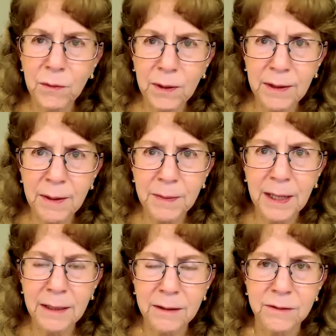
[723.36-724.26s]
the one that
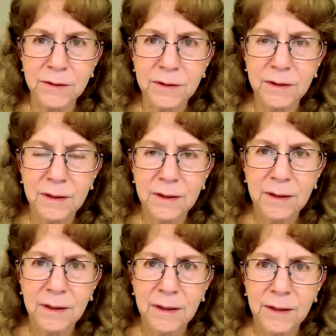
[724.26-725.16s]
matters.
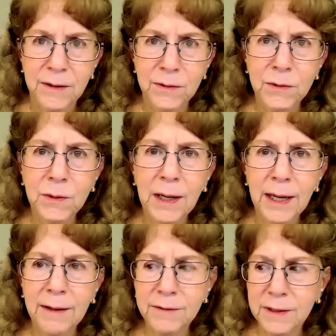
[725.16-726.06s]
You
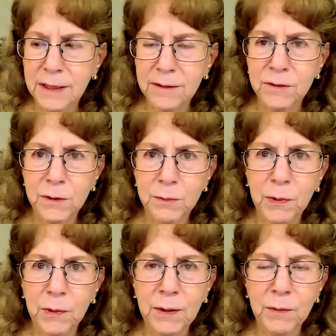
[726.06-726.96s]
have to get to the
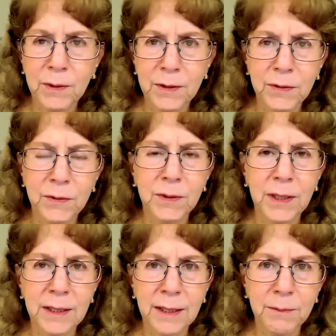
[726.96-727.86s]
point where you
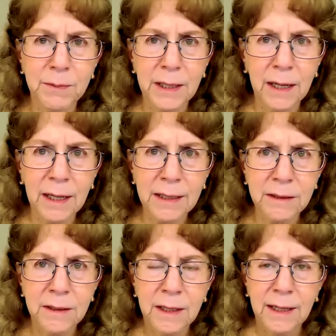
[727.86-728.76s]
can get beyond